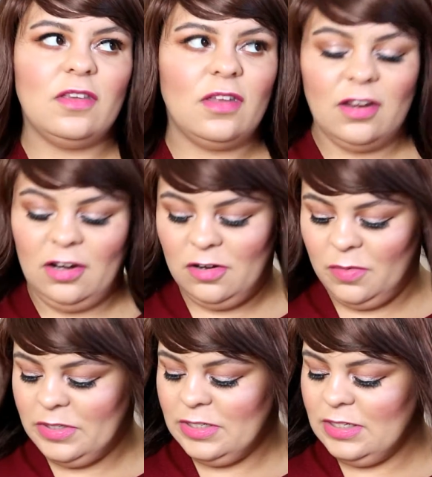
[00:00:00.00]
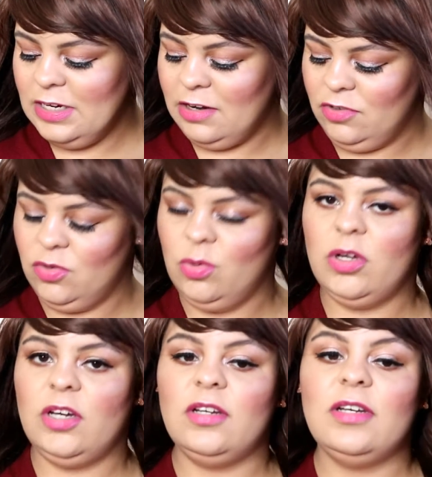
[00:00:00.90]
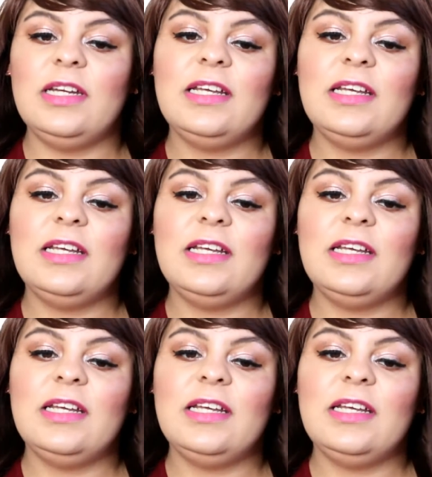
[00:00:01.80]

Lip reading: you know, wanted a natural one,